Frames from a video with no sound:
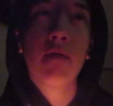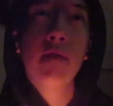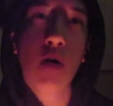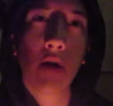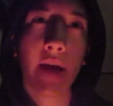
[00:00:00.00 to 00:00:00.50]

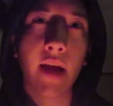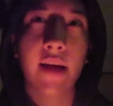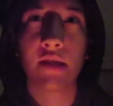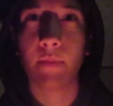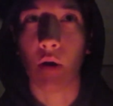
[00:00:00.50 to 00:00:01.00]
Voting, I
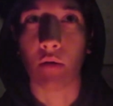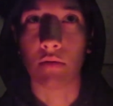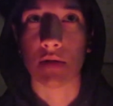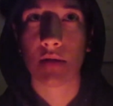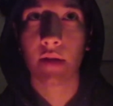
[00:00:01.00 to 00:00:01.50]

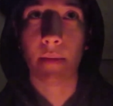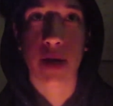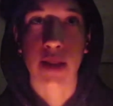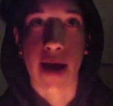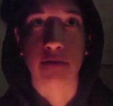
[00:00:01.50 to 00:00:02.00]
suppose, can be
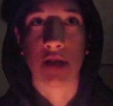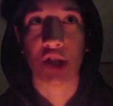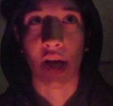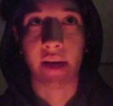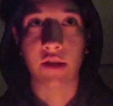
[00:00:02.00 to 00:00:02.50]
allowed to
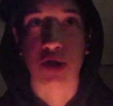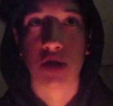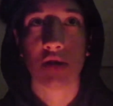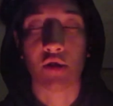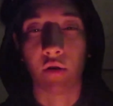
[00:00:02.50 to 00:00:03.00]
change
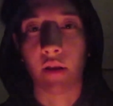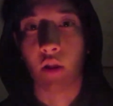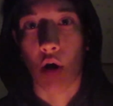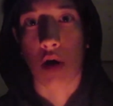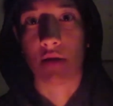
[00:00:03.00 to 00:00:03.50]
certain
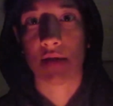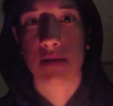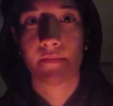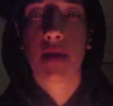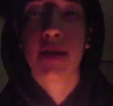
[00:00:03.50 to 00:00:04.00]
laws.
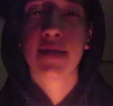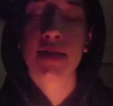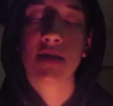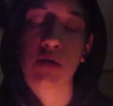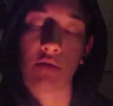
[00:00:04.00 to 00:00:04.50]
This
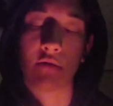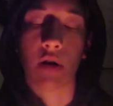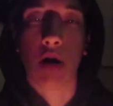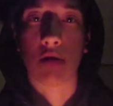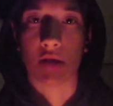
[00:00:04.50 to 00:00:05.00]
excludes
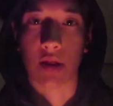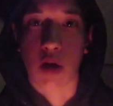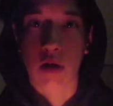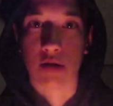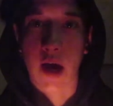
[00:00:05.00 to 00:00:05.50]
our arson
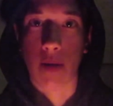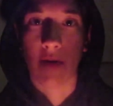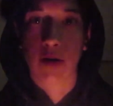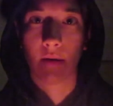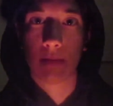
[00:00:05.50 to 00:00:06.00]
laws,
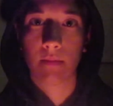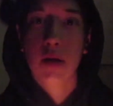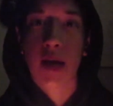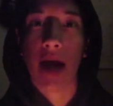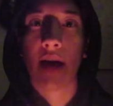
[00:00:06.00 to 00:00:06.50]
however.
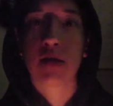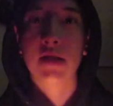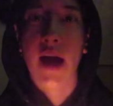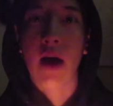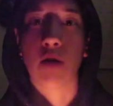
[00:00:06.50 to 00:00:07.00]
Chaos
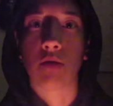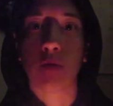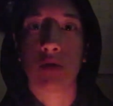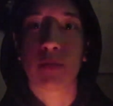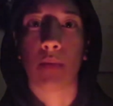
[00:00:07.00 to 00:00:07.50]
Town
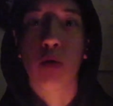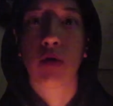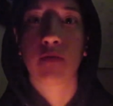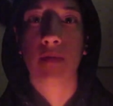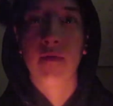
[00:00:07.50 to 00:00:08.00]
was
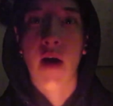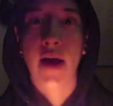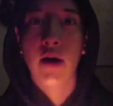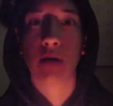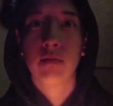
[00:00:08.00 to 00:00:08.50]
born from
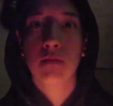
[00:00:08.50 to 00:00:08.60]
fire,